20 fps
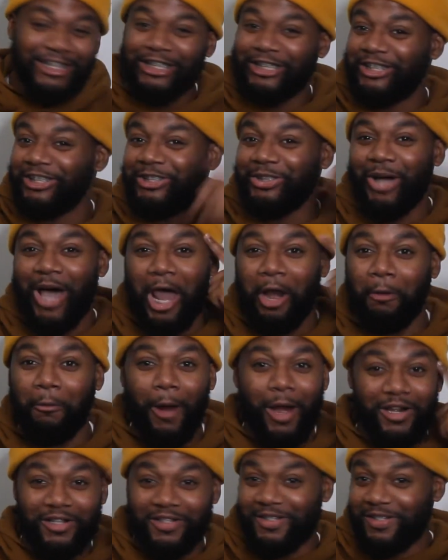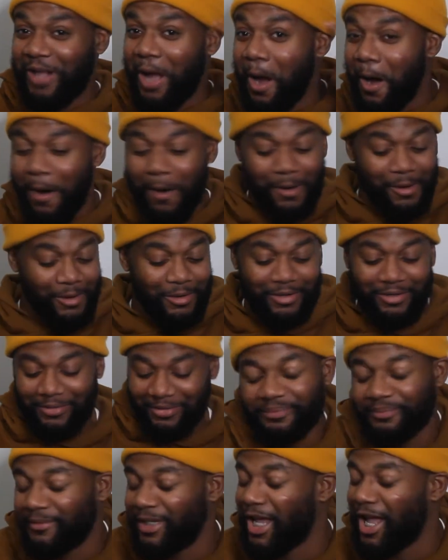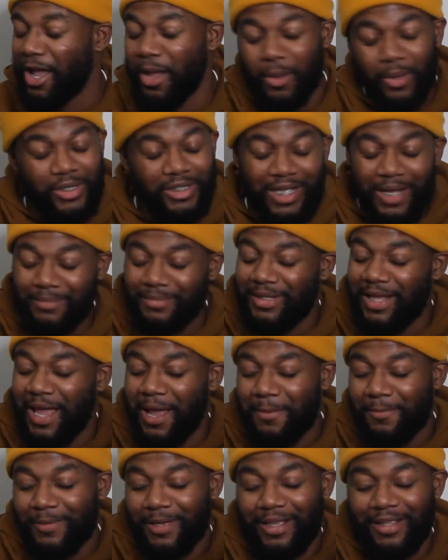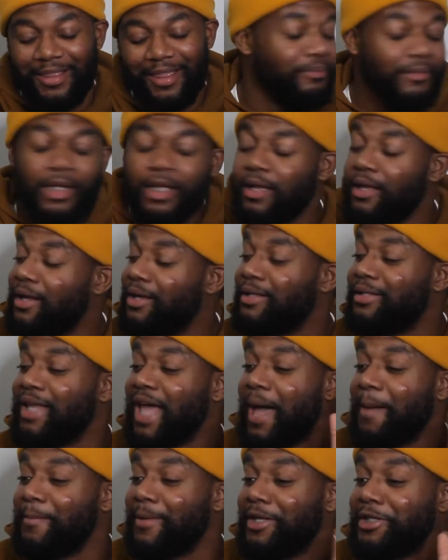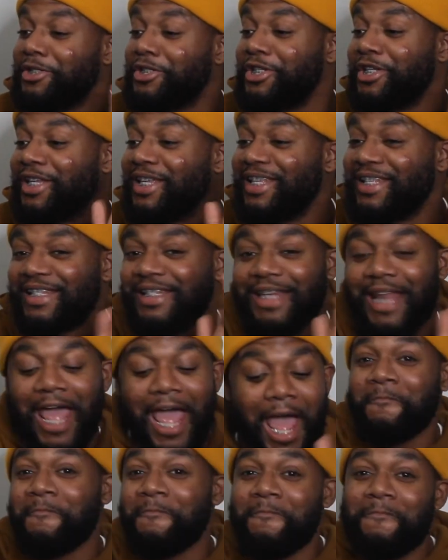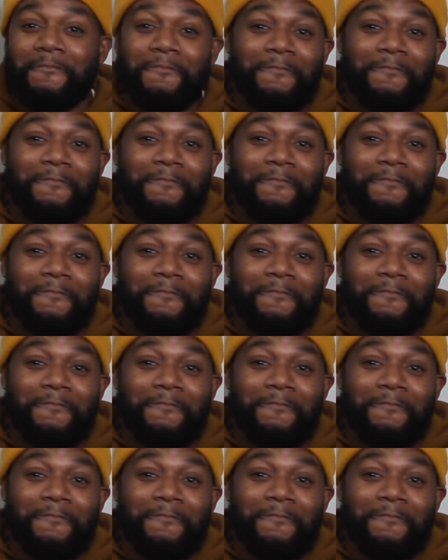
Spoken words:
She know how to write a song. Now that I'm done with you, no more damages. Now I